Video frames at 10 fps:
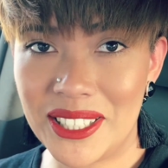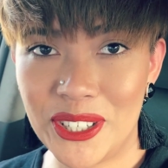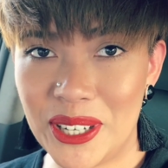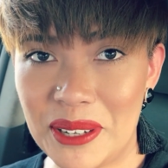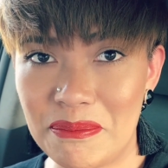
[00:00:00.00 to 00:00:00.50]
is
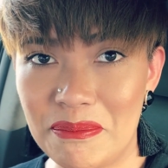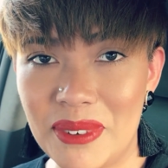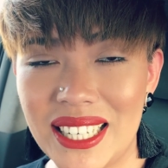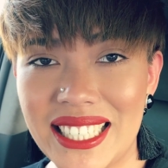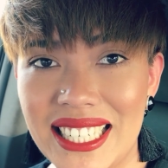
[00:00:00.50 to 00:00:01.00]
cheap,
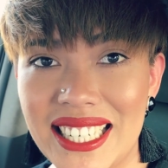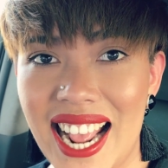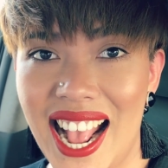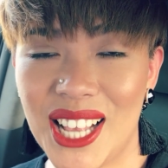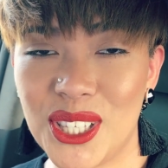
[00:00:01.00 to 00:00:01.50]
but it
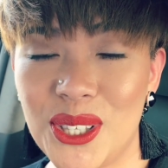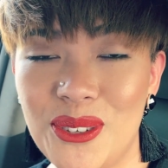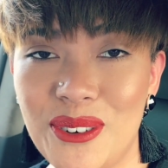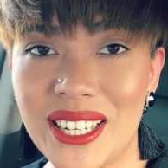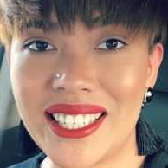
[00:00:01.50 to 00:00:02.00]
has
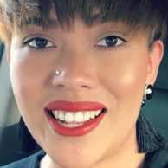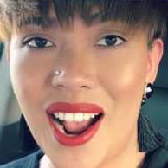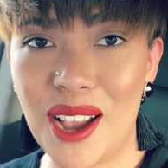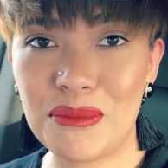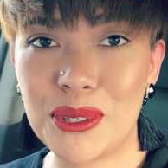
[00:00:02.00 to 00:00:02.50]
3
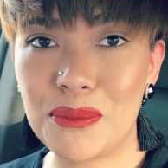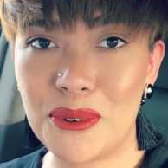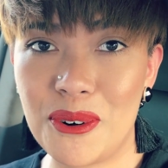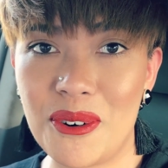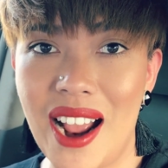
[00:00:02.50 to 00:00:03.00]
times
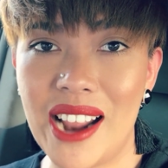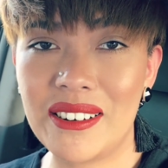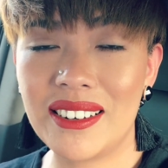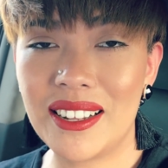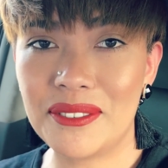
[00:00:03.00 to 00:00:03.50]
more
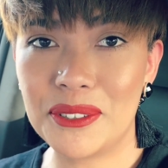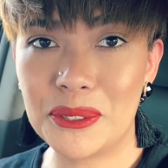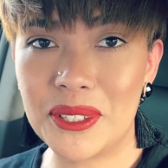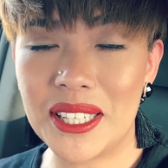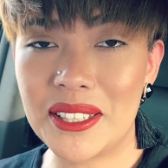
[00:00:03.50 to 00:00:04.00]
iron
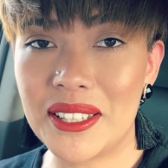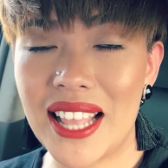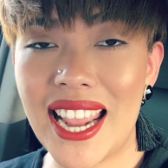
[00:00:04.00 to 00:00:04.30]
level than